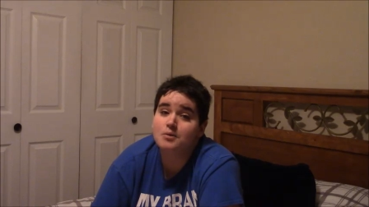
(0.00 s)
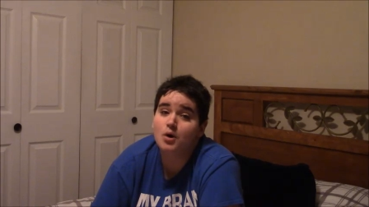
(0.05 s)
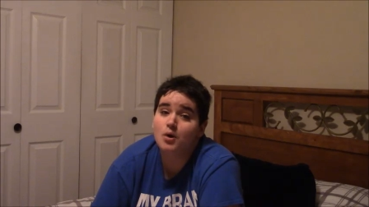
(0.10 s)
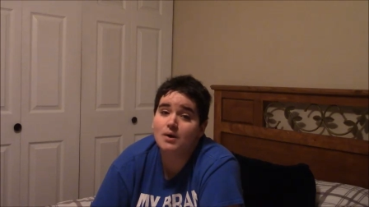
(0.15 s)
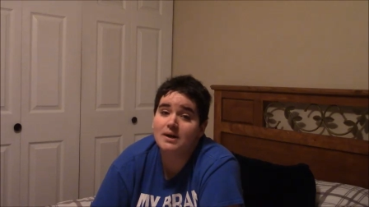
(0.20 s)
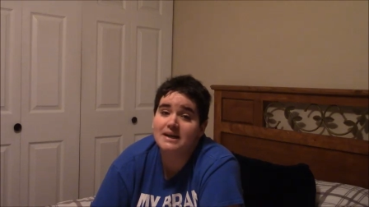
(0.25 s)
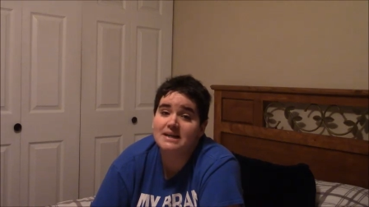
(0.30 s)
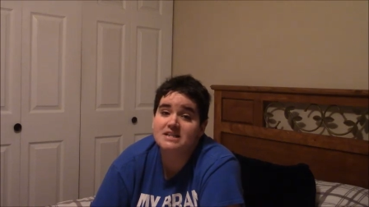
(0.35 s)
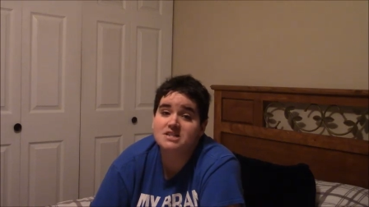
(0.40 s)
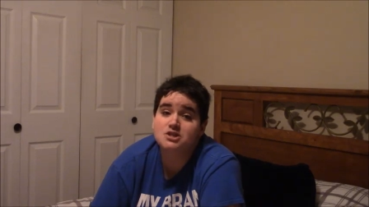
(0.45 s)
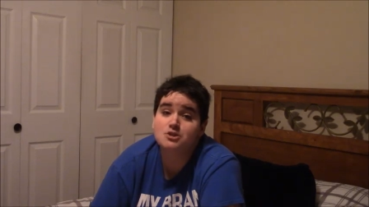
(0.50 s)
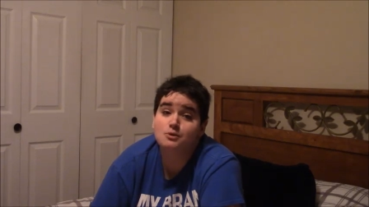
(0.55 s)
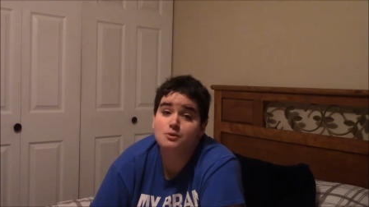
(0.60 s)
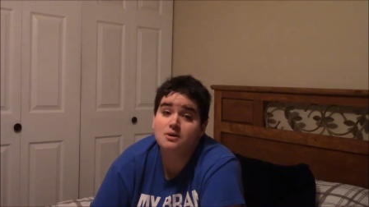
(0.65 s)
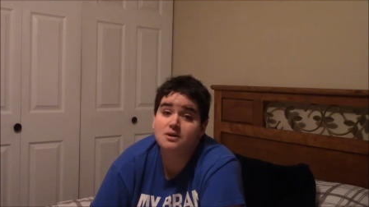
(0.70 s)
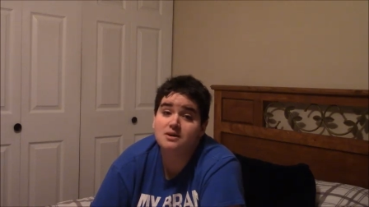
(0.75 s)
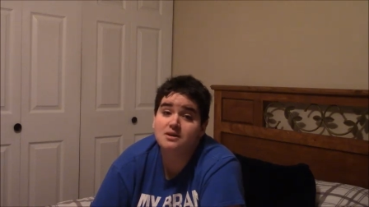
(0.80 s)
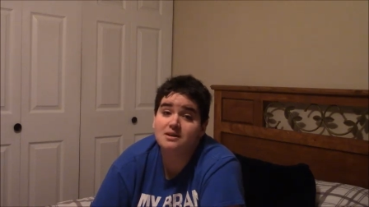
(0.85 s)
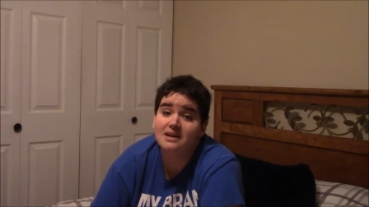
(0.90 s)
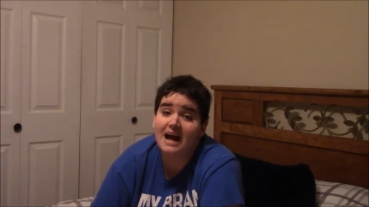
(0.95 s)
going into
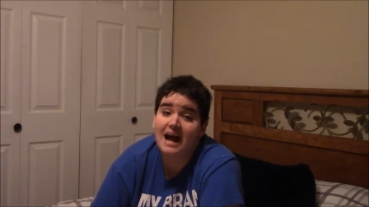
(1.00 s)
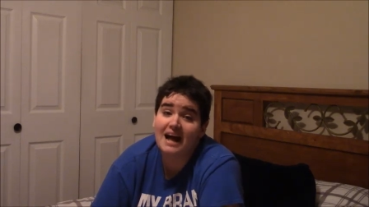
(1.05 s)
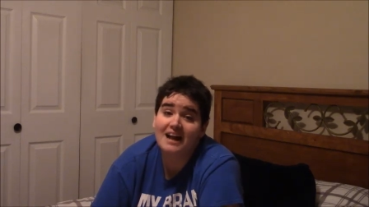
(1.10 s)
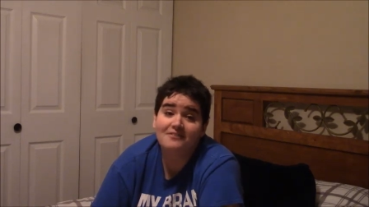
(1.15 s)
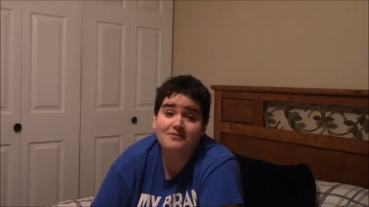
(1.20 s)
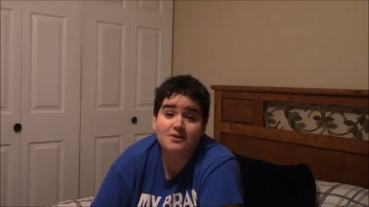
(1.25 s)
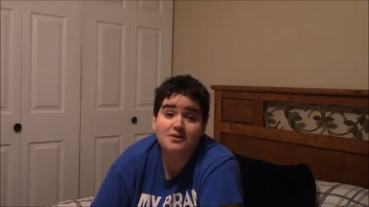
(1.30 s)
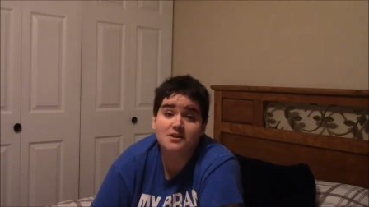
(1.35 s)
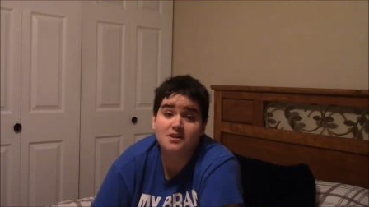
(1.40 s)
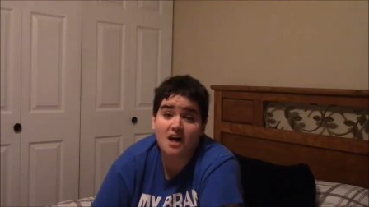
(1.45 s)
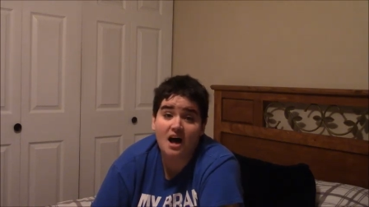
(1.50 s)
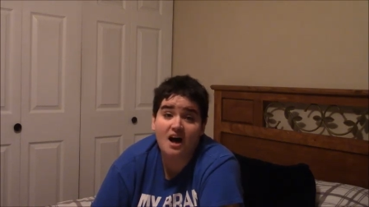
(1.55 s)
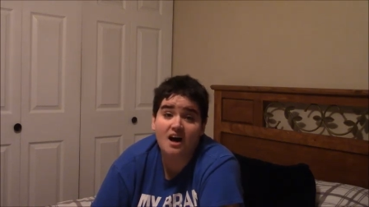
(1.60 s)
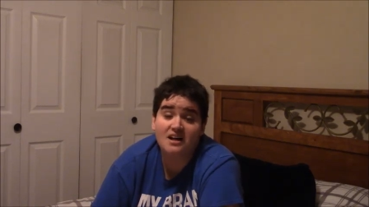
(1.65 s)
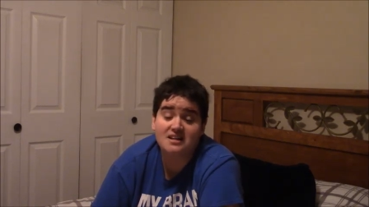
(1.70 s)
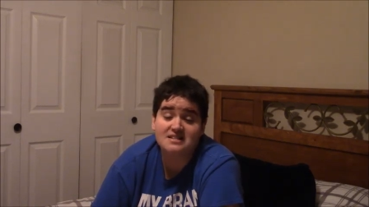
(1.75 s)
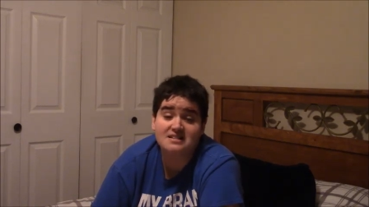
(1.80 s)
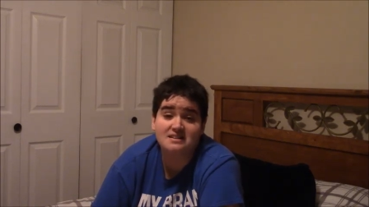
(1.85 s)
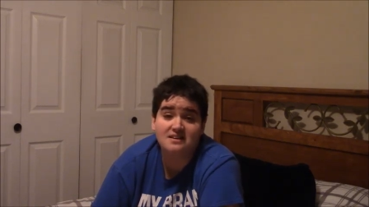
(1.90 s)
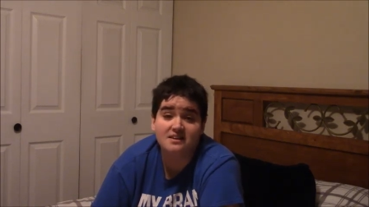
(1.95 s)
a kind of a
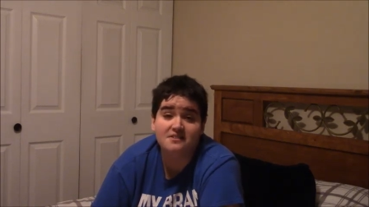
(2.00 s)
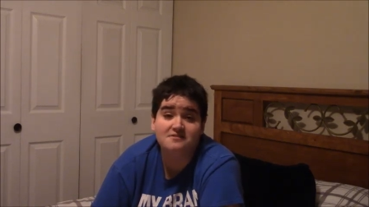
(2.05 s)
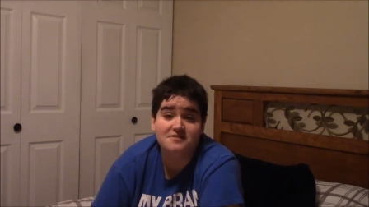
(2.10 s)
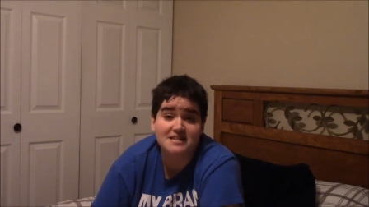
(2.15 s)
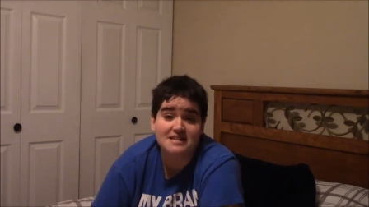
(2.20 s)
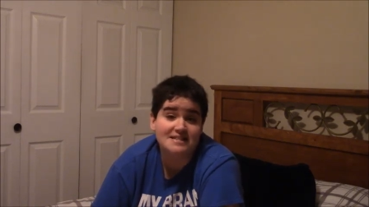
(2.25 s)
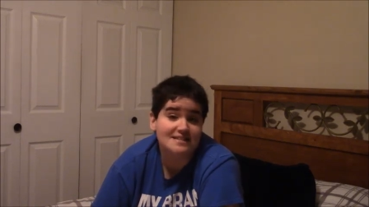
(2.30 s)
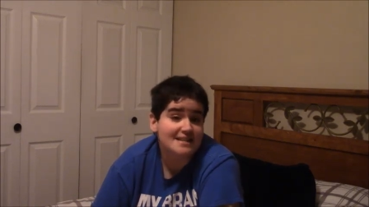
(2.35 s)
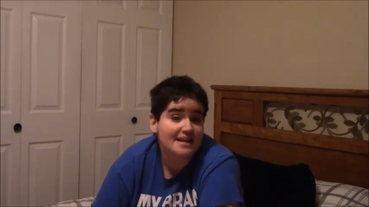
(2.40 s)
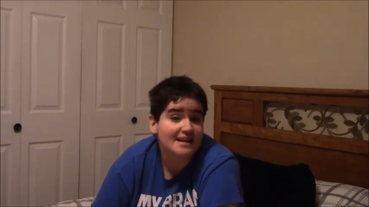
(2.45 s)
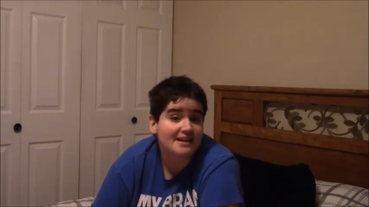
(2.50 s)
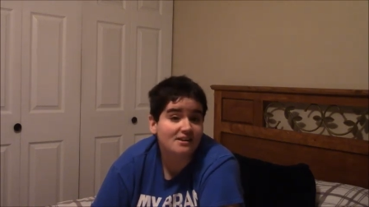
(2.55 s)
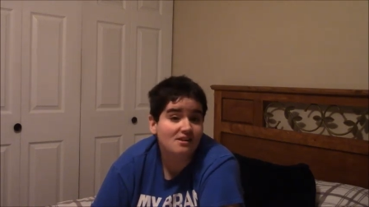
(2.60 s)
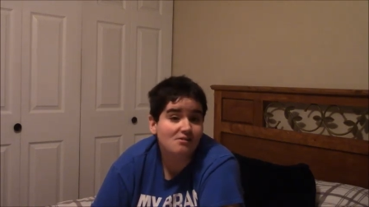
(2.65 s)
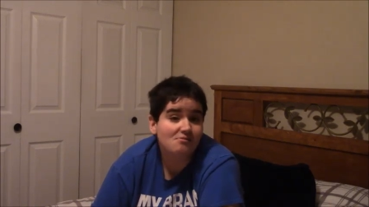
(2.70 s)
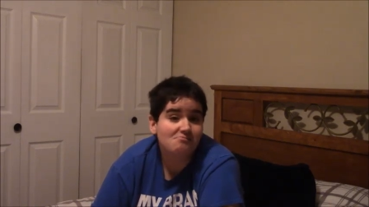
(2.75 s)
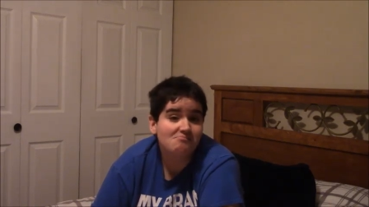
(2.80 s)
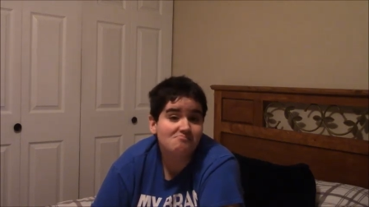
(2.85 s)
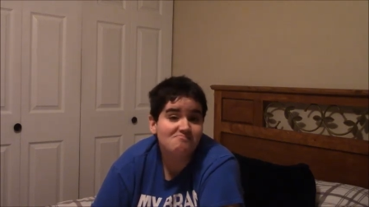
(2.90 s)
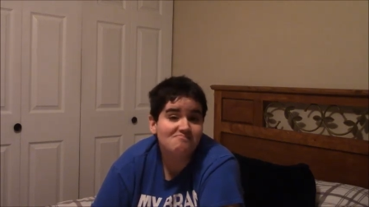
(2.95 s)
lot of
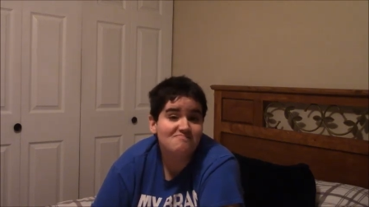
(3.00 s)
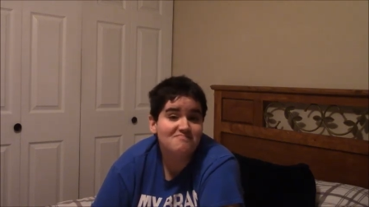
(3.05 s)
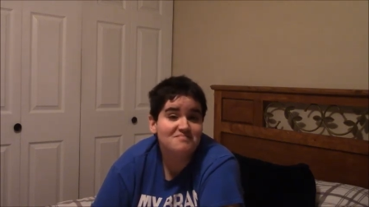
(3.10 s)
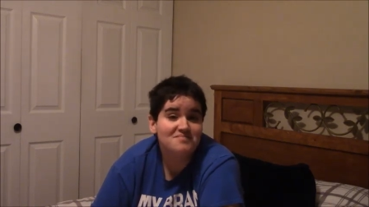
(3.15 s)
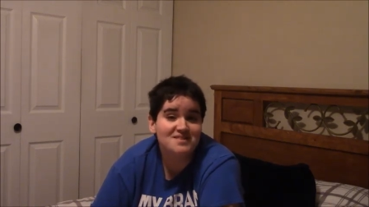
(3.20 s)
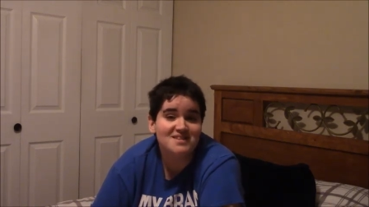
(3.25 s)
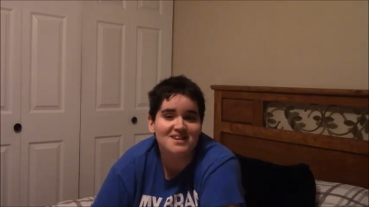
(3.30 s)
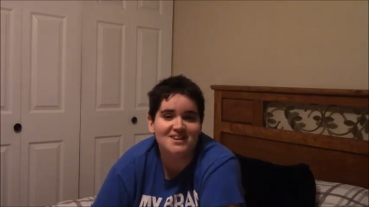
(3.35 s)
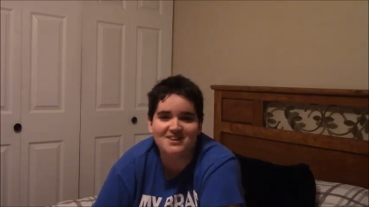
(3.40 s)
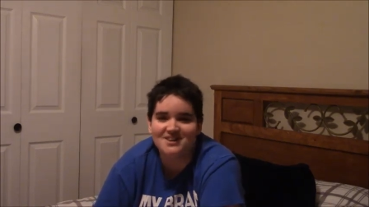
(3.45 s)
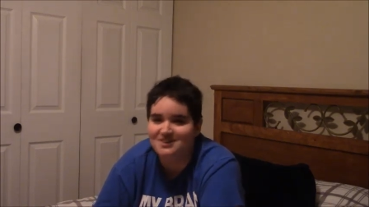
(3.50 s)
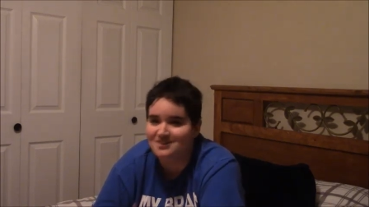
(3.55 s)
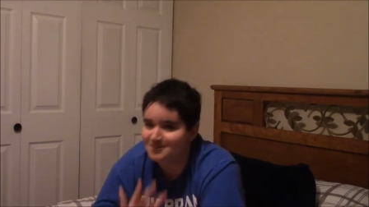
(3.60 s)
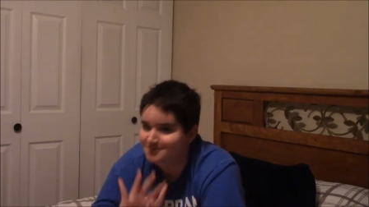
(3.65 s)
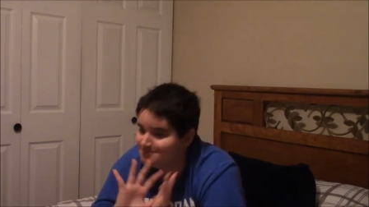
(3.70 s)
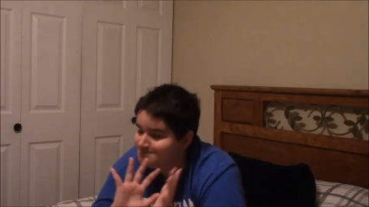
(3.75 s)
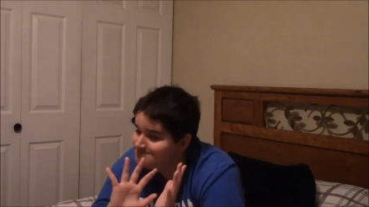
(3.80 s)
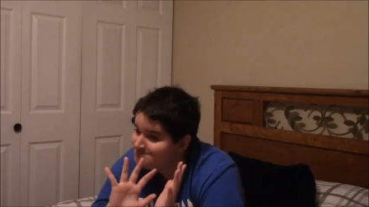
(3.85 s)
detail so,